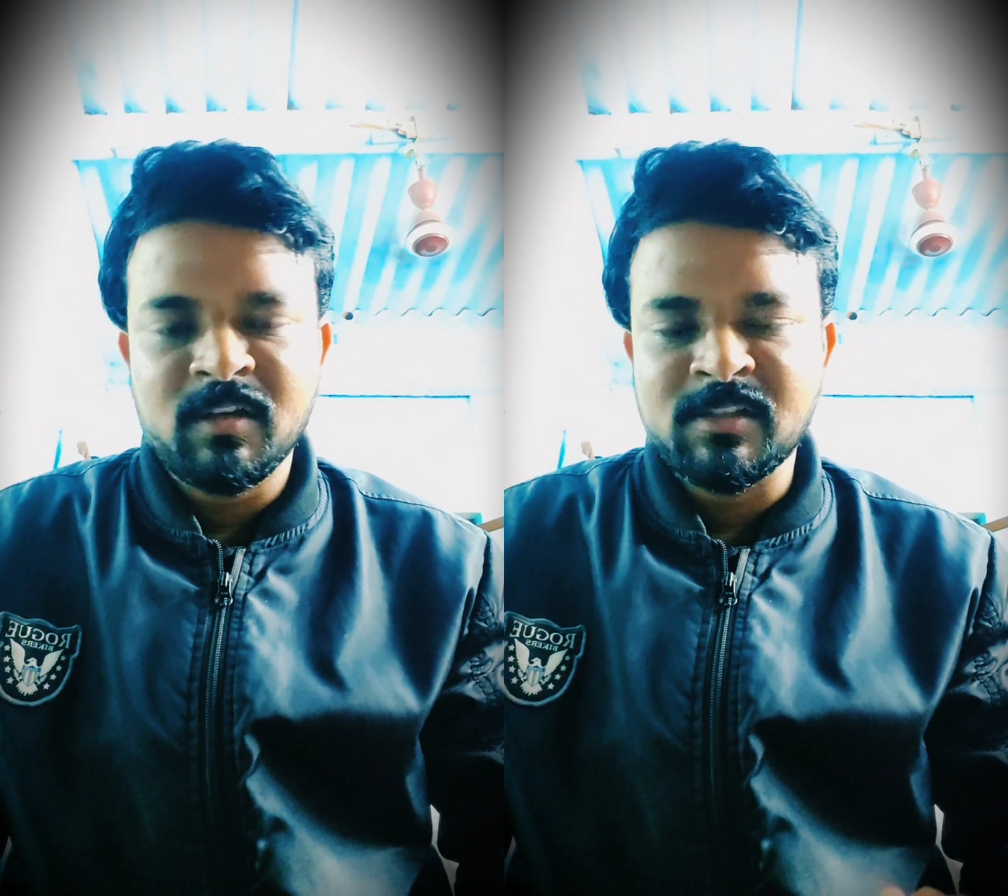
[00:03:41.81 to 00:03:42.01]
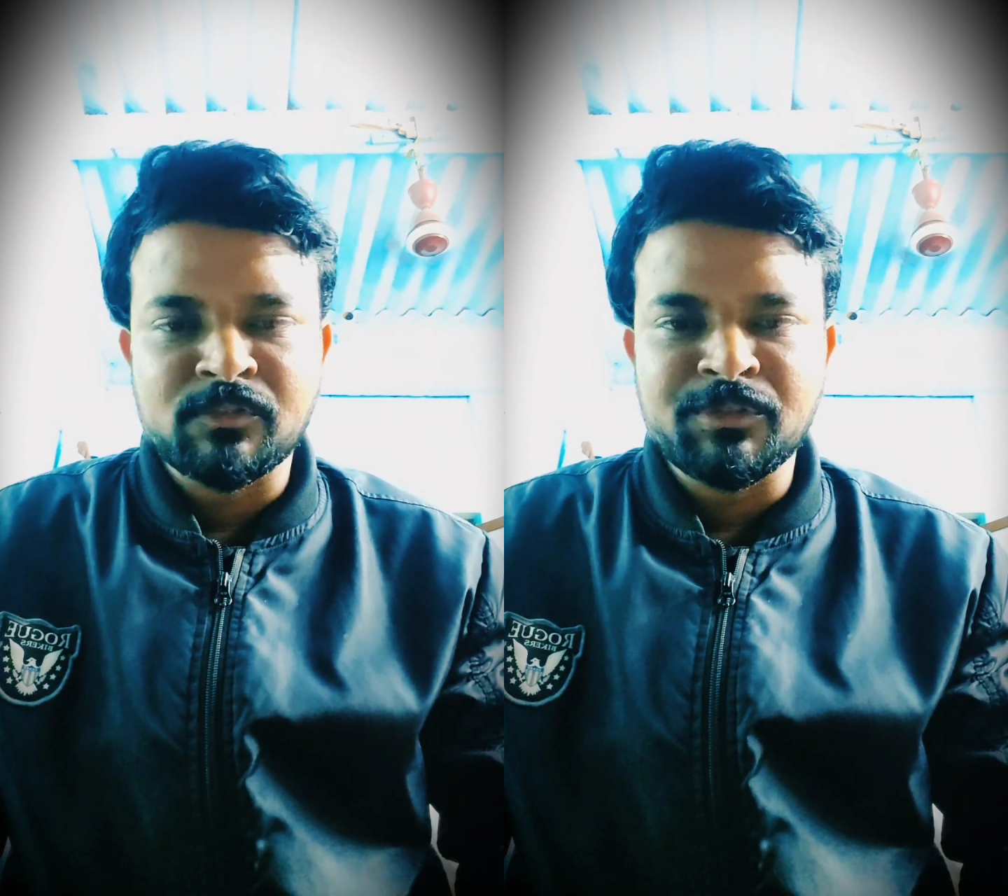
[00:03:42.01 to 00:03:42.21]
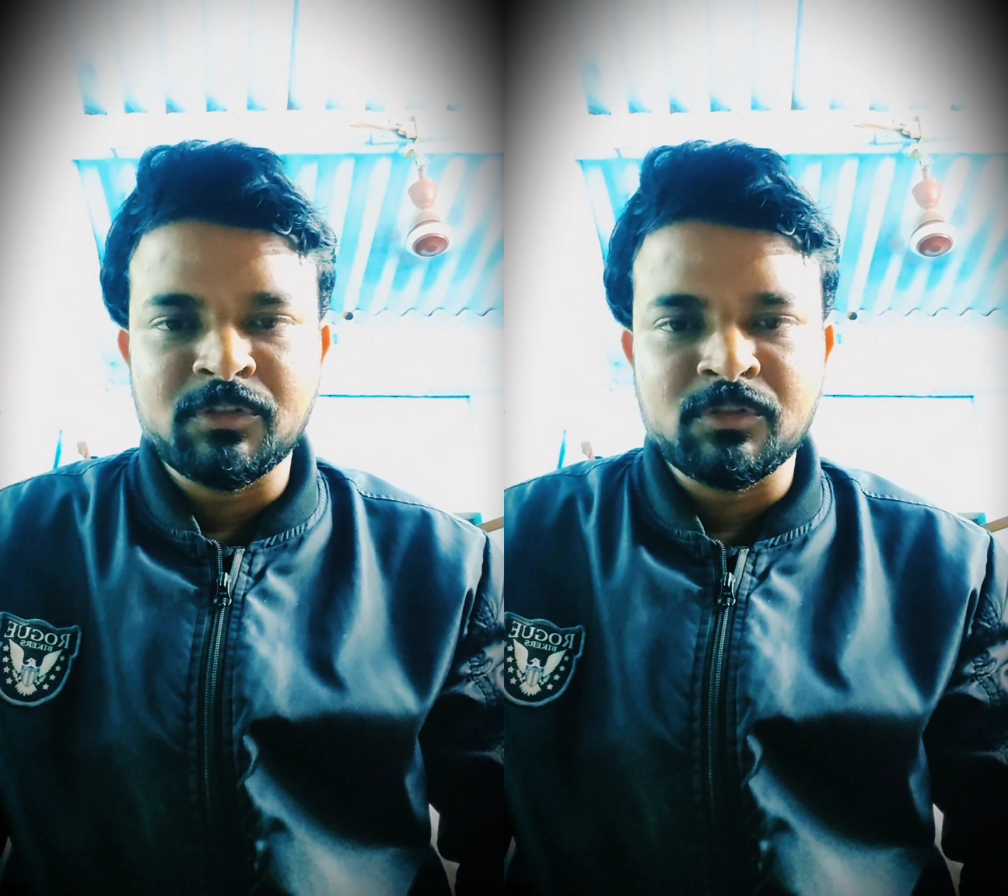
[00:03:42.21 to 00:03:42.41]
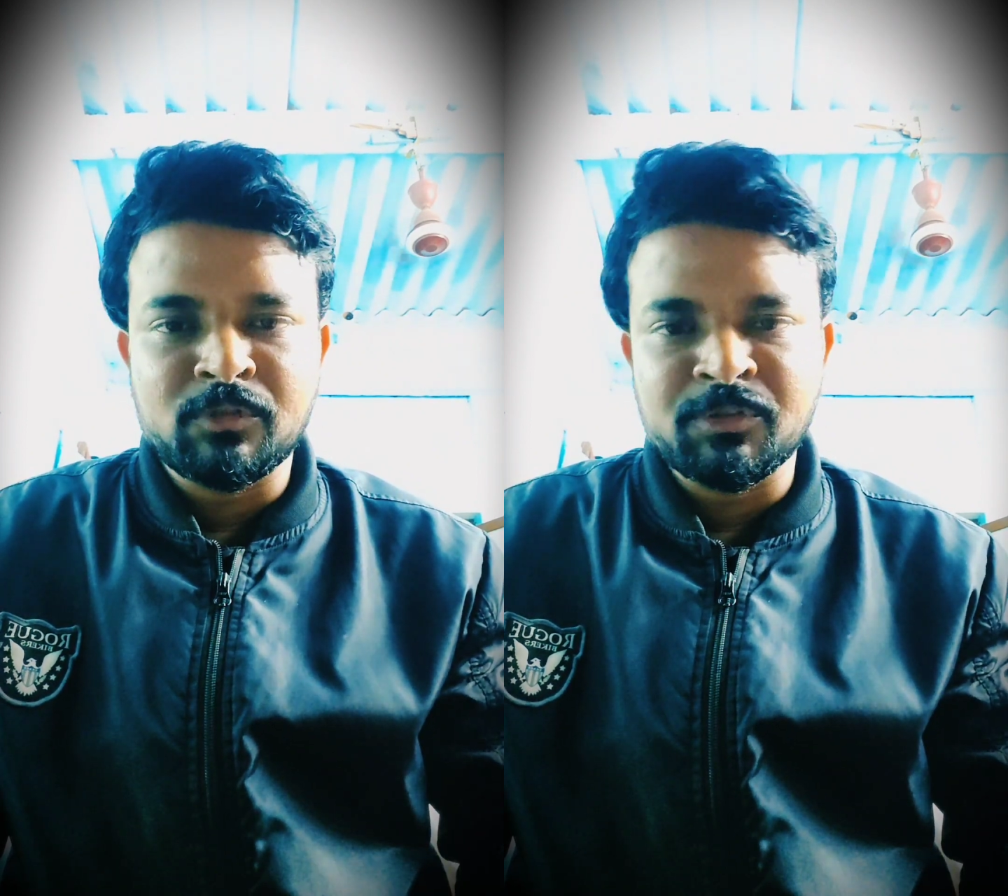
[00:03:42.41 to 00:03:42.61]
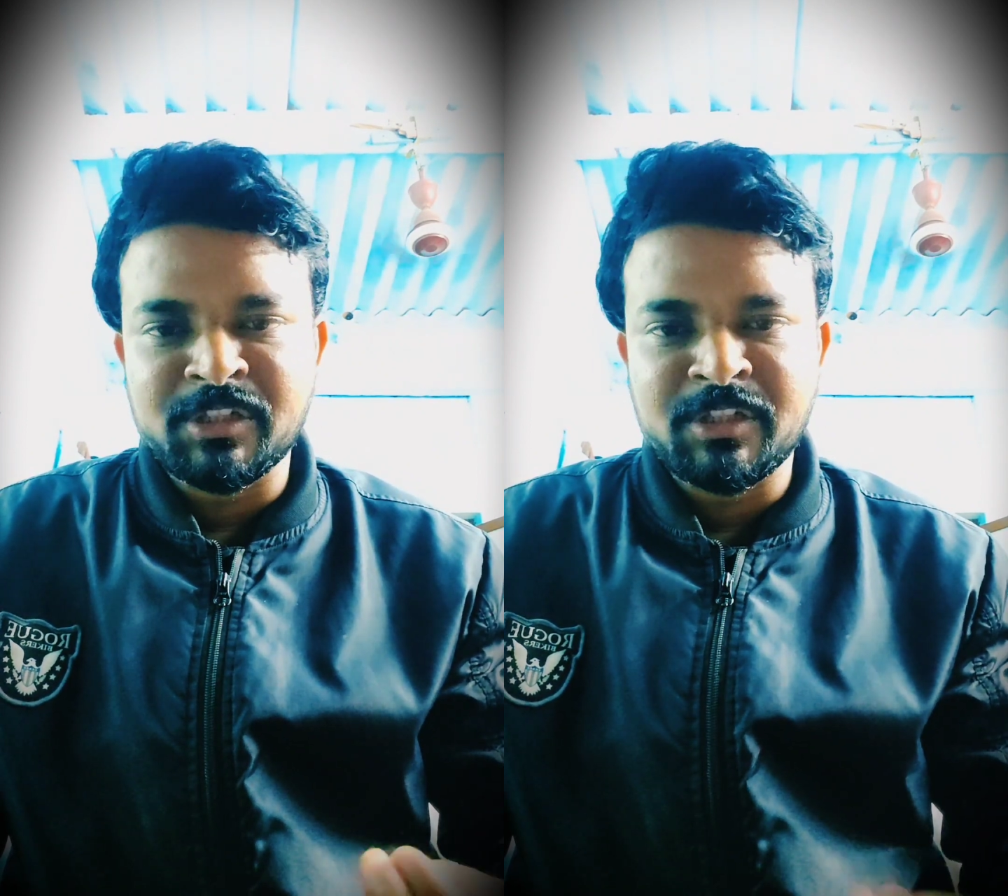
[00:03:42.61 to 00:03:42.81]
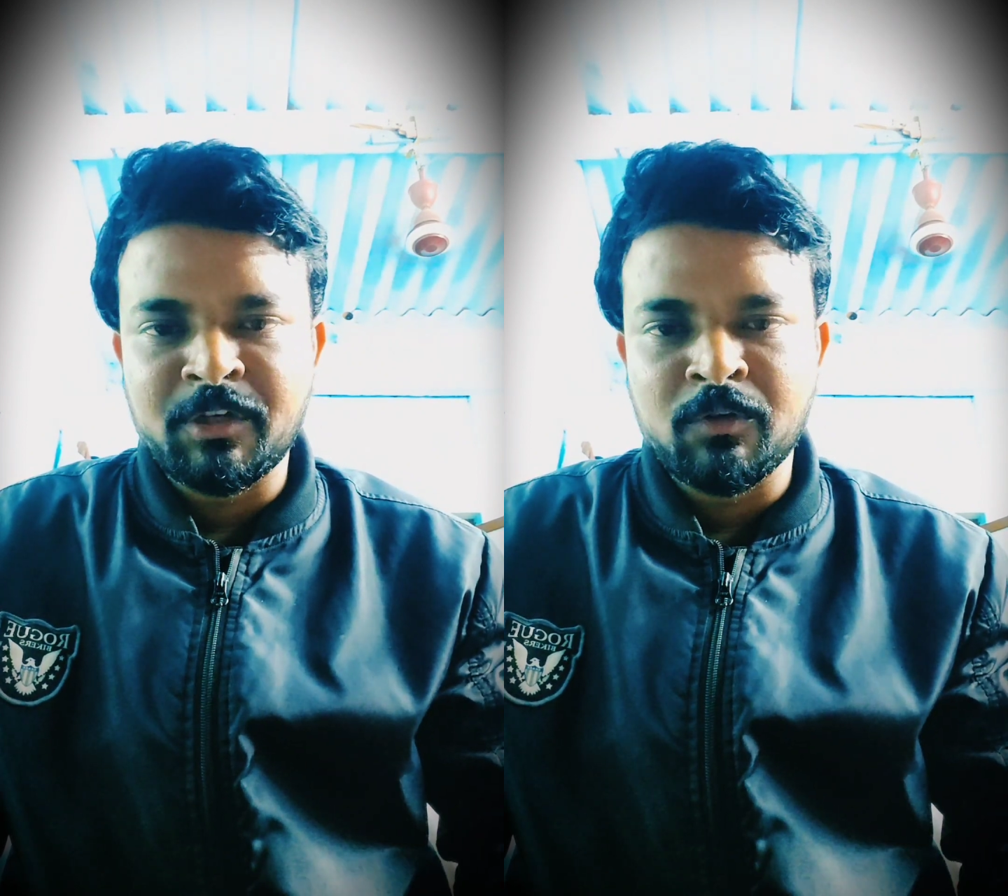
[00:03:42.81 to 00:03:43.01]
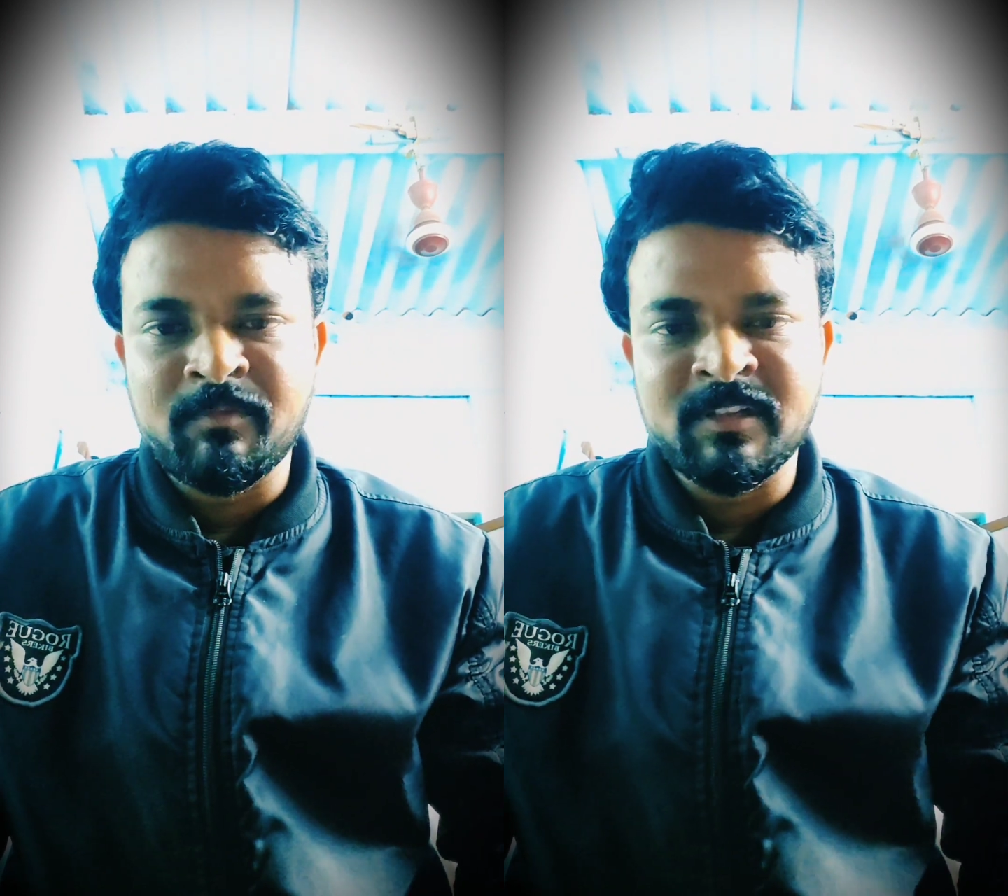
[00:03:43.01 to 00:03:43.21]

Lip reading: is going to question you